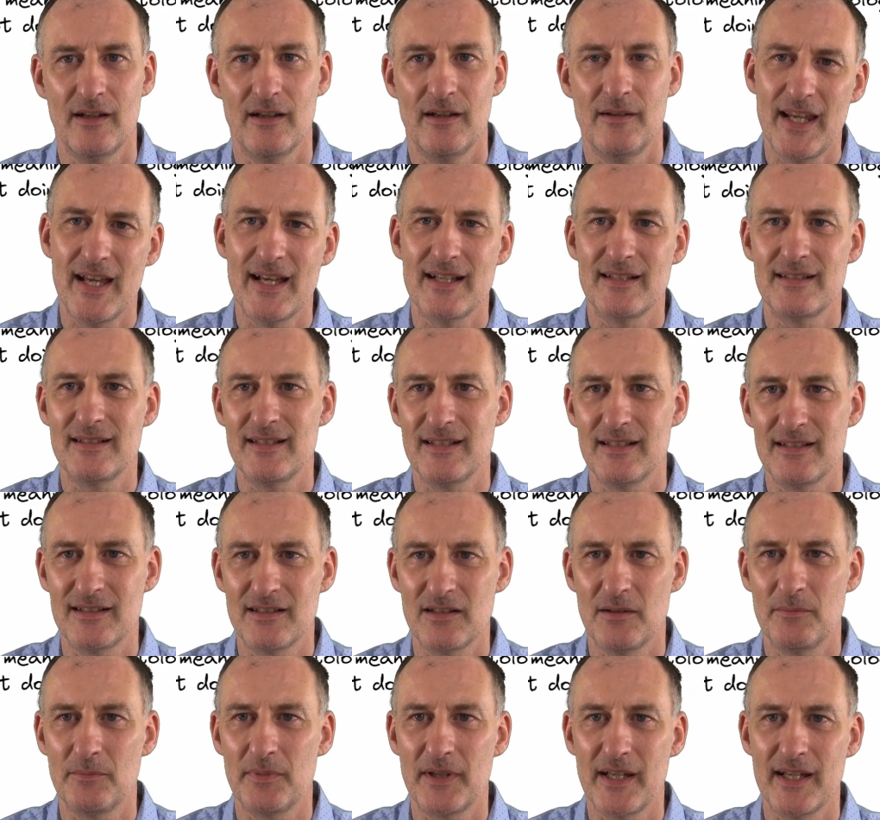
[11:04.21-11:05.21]
Yes, in
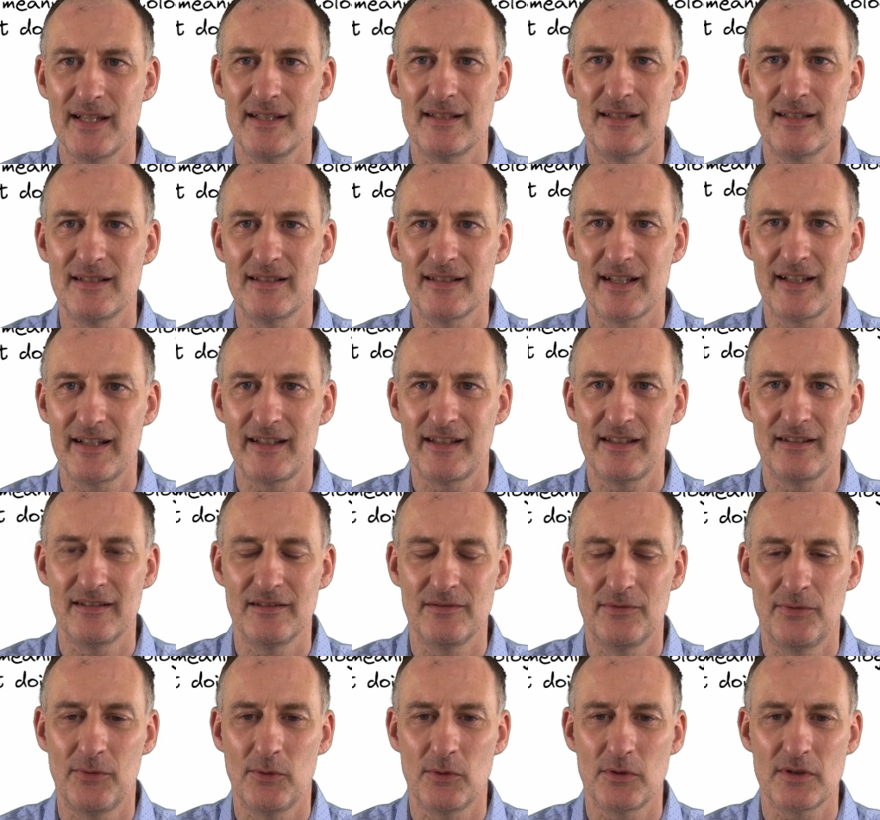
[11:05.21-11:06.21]
some cases I
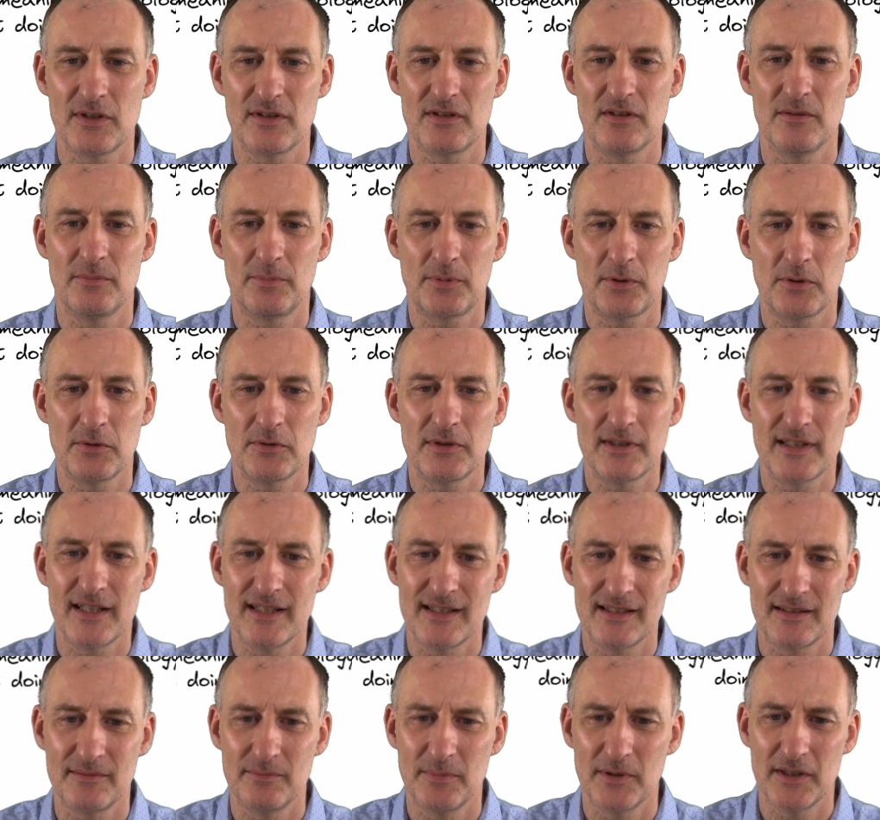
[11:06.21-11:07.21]
can force the
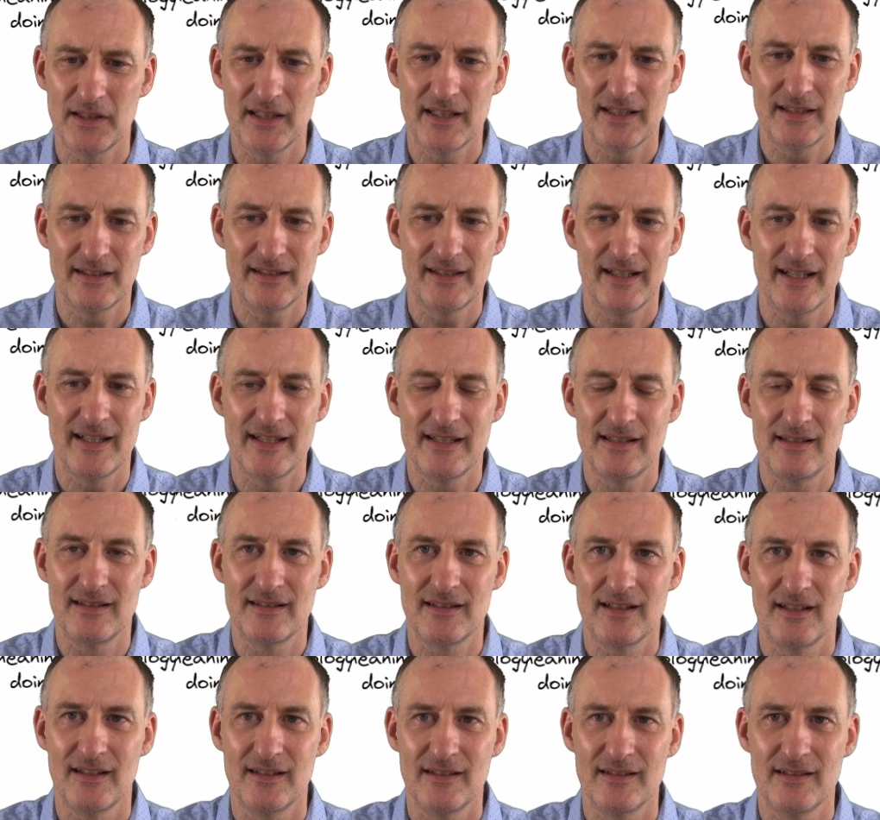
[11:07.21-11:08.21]
process, but it
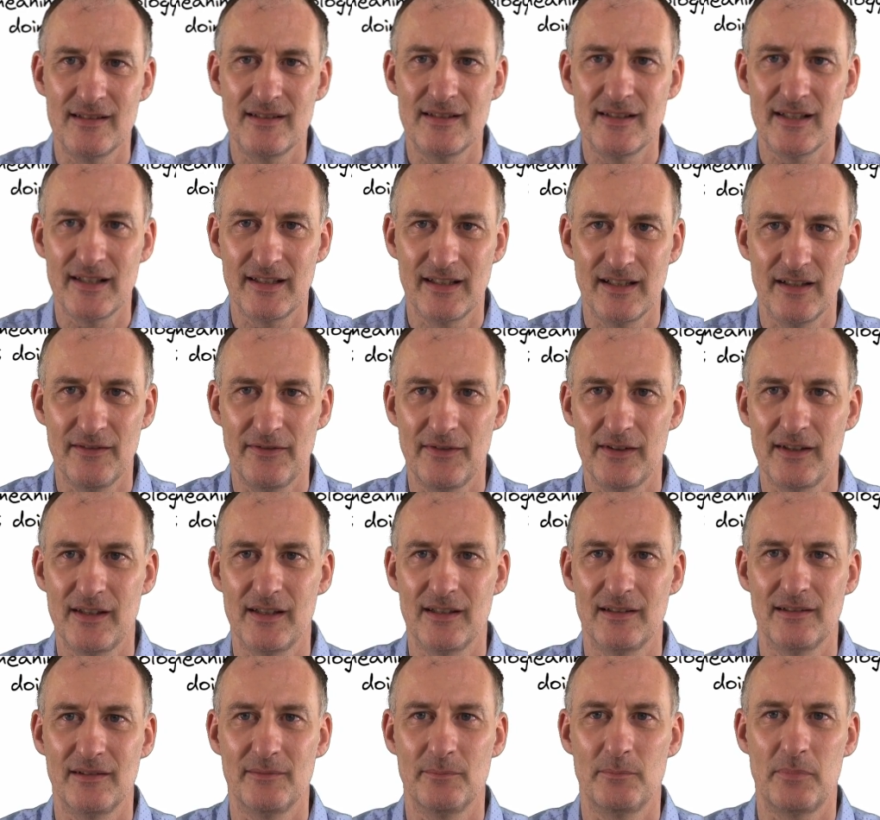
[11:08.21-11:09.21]
takes
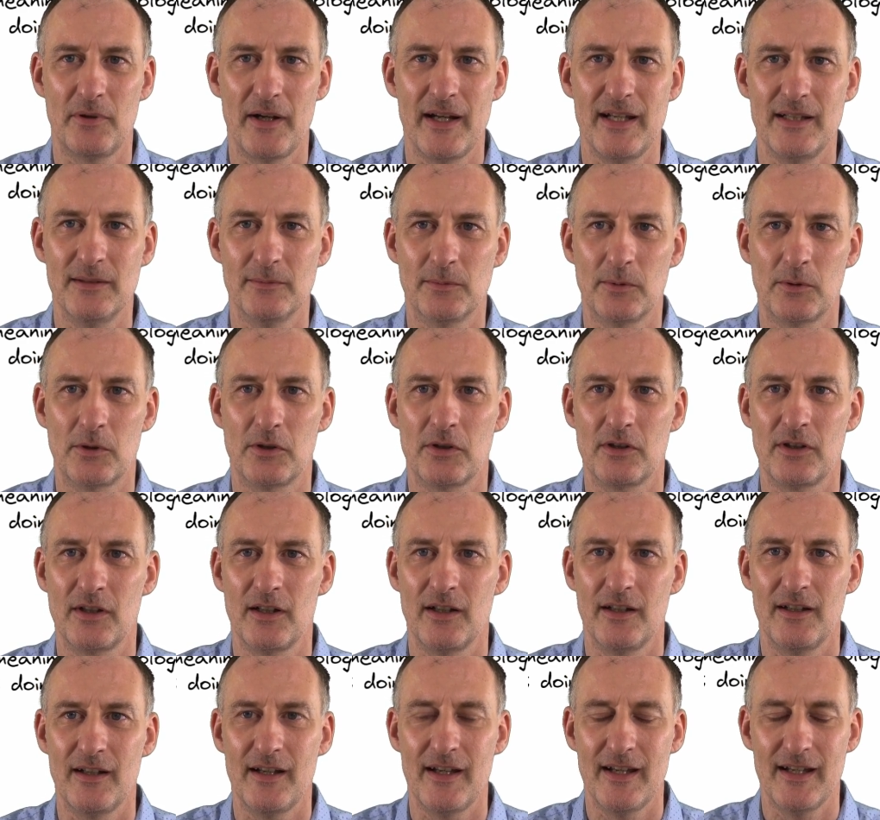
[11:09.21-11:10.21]
significant brain work
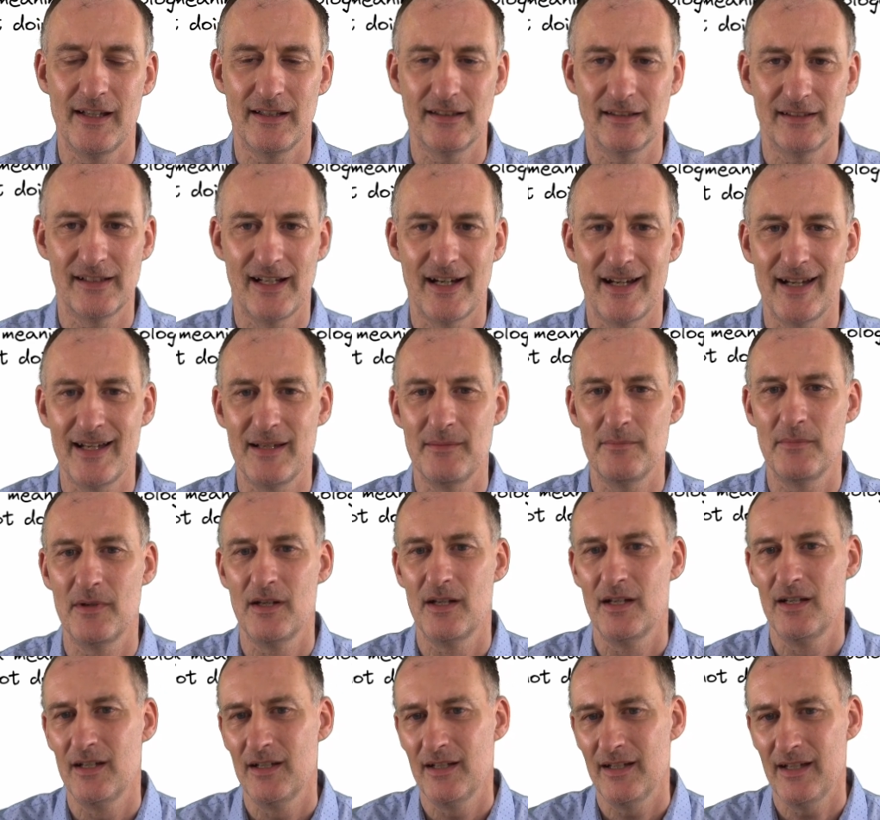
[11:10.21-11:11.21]
and time,
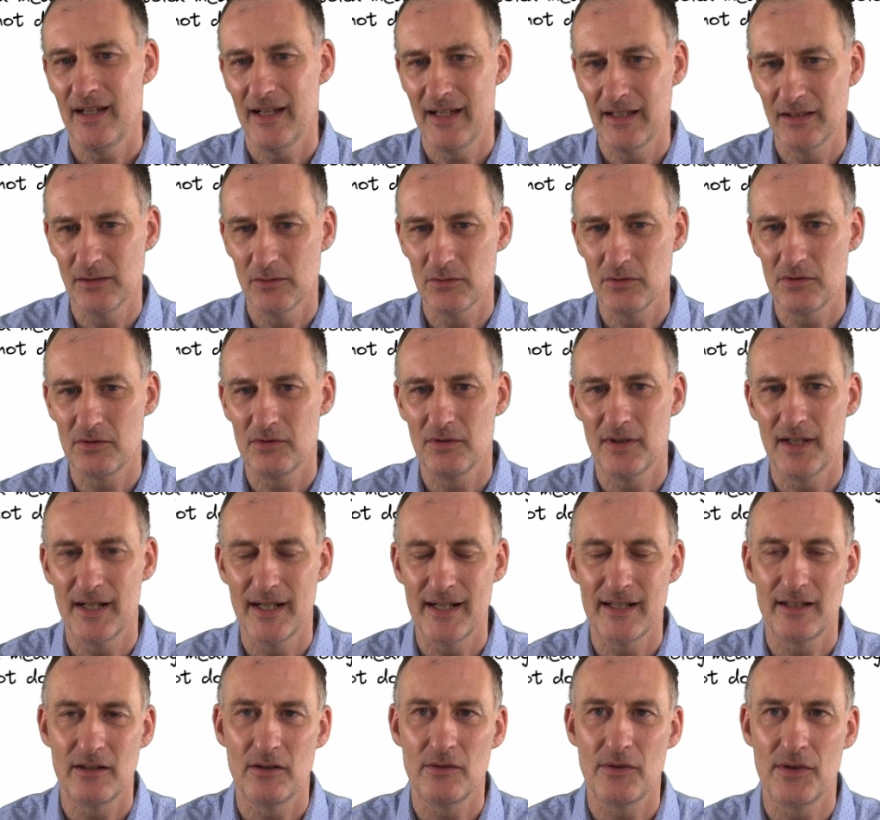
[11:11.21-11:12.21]
and also
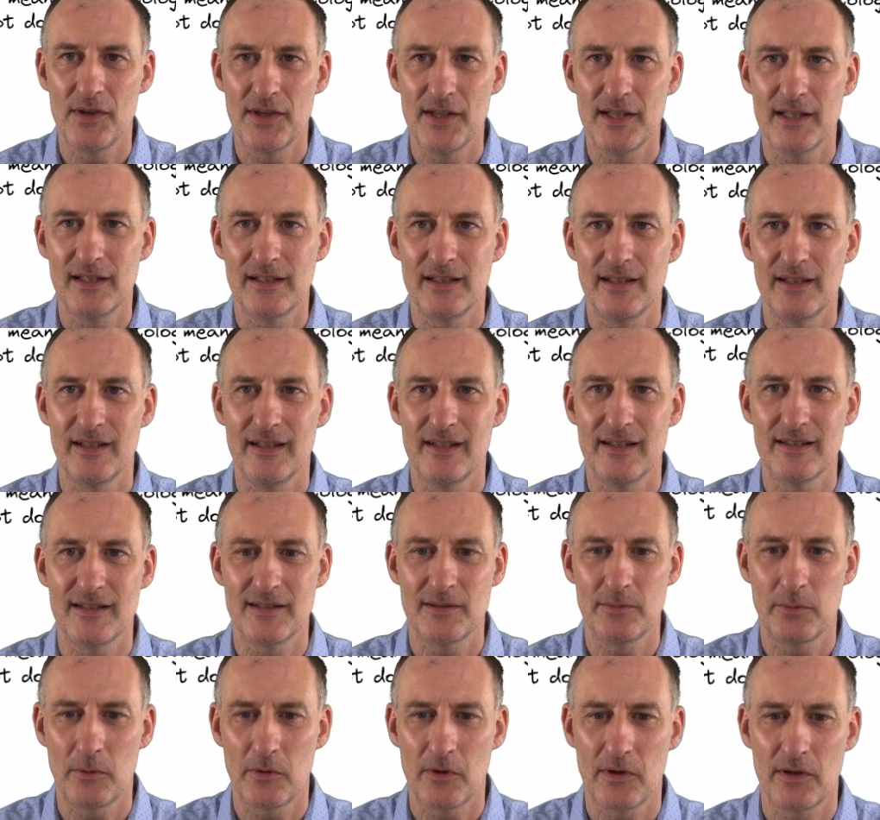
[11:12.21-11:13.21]
I don't think
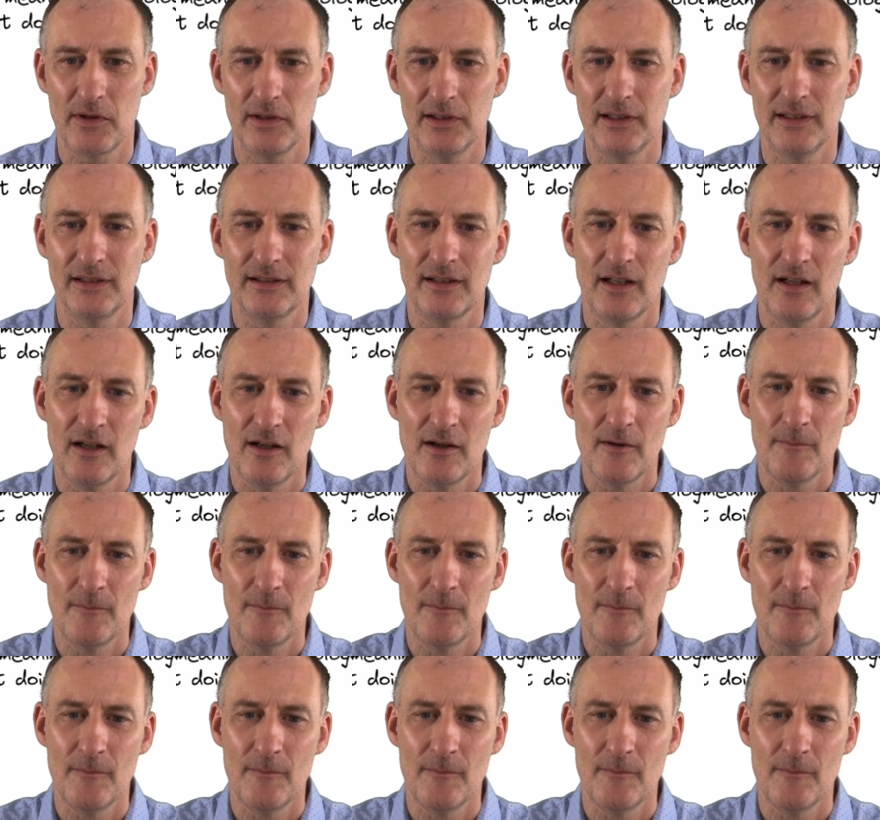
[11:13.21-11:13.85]
it's worth it.